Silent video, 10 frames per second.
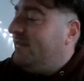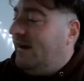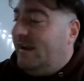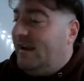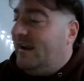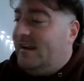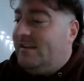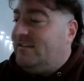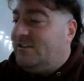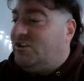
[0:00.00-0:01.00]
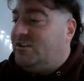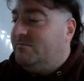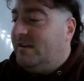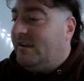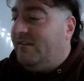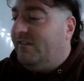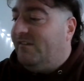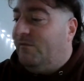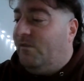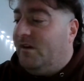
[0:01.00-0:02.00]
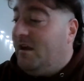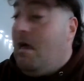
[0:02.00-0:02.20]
I don't know. That's just me going off on one,